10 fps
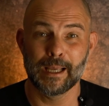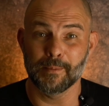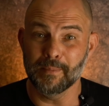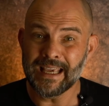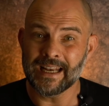
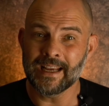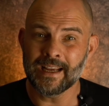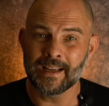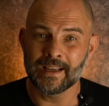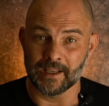
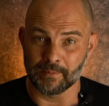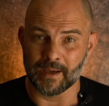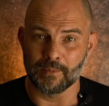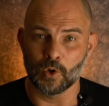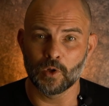Meaning, in my
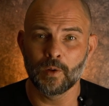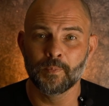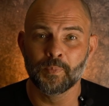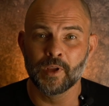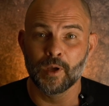model,
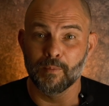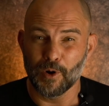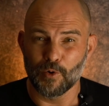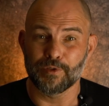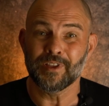
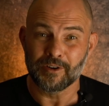both